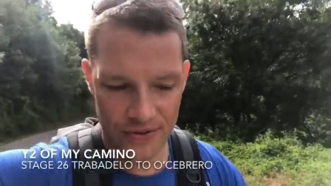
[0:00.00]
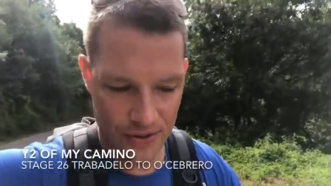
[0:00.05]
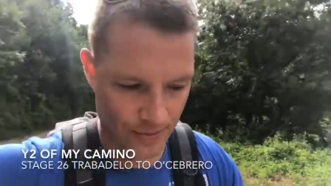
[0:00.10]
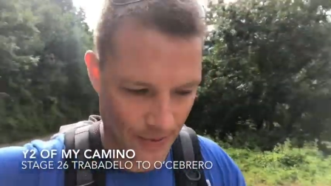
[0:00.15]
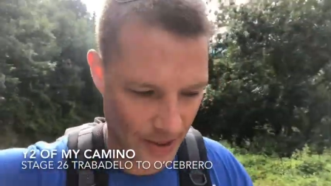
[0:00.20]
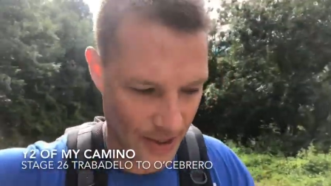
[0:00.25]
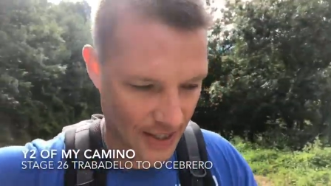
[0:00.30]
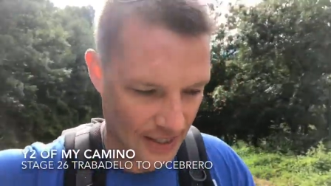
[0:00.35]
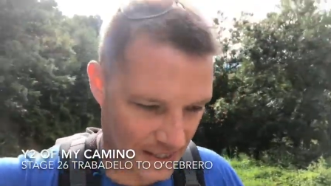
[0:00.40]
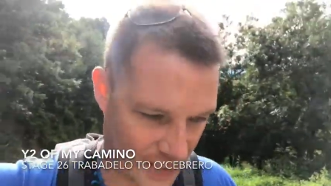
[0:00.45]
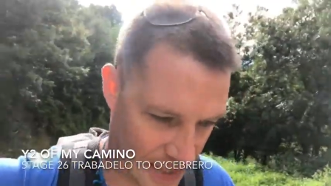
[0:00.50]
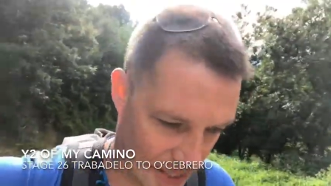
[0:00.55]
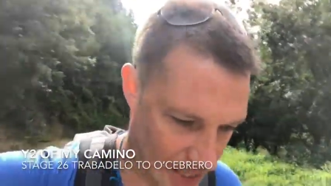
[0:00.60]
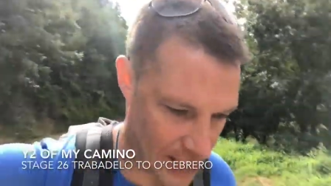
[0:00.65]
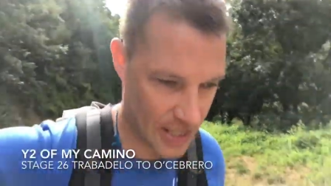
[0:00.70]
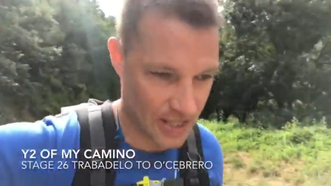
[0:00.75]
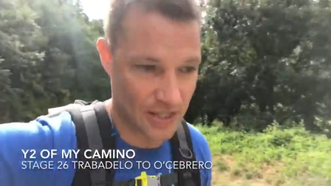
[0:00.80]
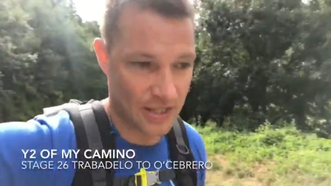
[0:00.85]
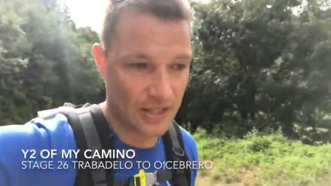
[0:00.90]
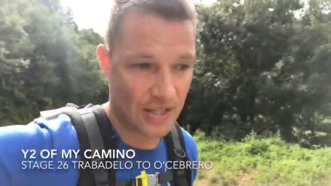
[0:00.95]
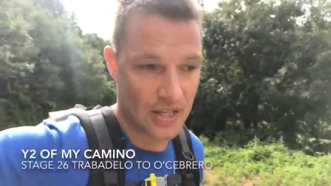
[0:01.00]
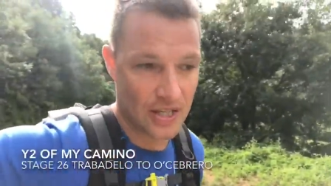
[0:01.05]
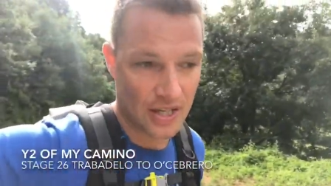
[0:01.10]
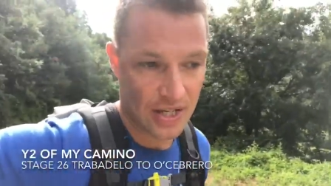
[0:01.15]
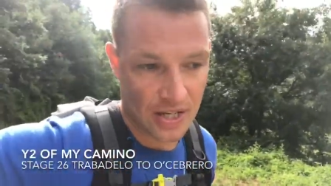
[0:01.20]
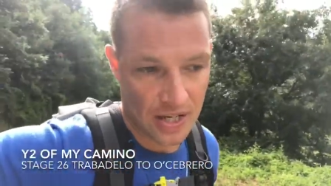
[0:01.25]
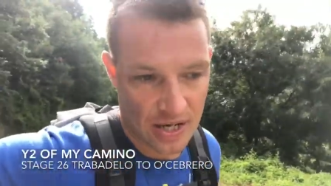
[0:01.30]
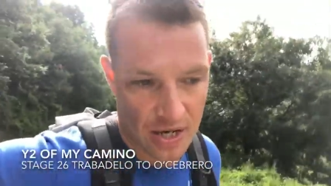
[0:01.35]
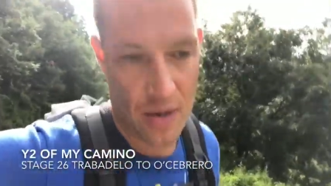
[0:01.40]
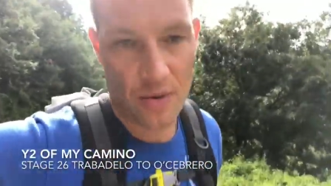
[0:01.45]
from our destination
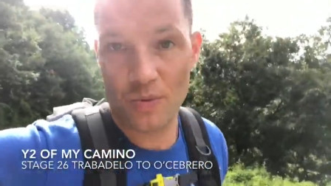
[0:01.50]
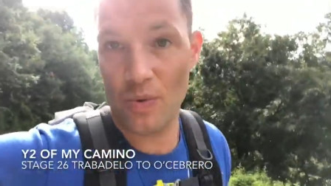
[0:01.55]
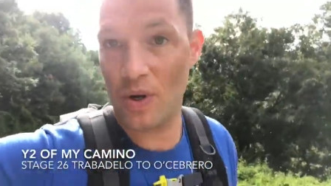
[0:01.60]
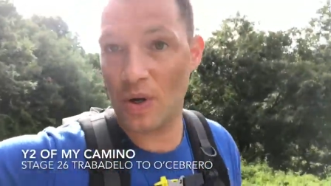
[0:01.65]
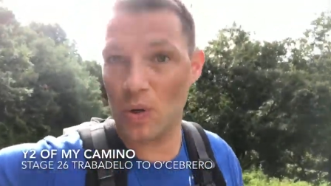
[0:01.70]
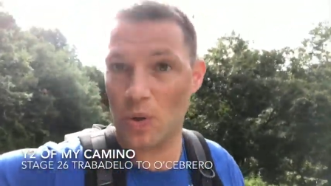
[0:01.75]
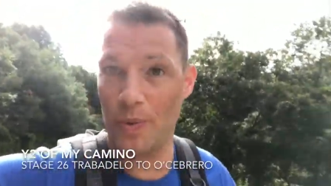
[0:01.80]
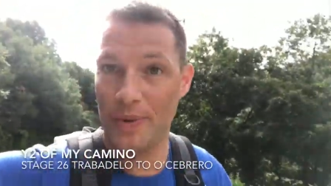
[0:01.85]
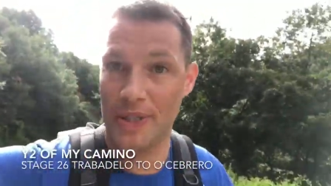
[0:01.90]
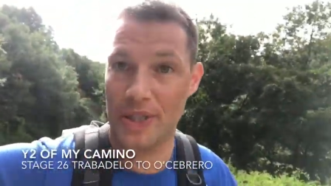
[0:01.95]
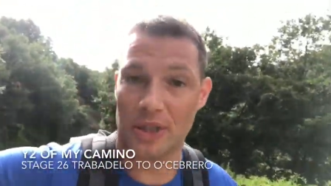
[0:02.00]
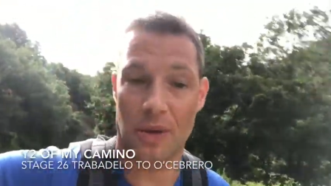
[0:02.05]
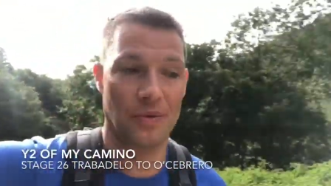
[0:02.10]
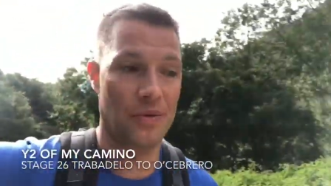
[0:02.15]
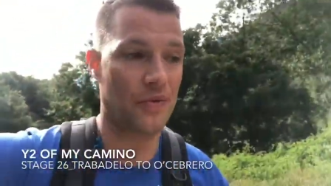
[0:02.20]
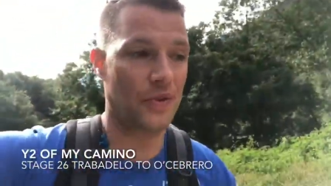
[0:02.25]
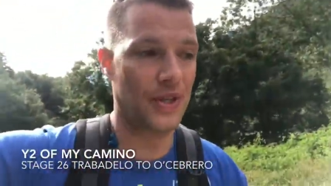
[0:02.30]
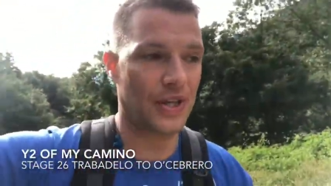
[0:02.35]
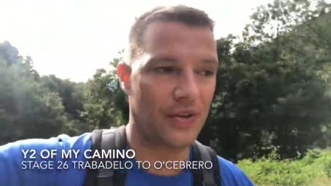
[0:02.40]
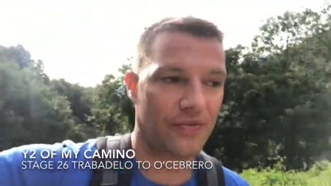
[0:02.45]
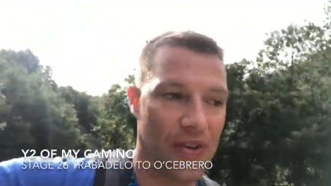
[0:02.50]
where we'll be stopping for the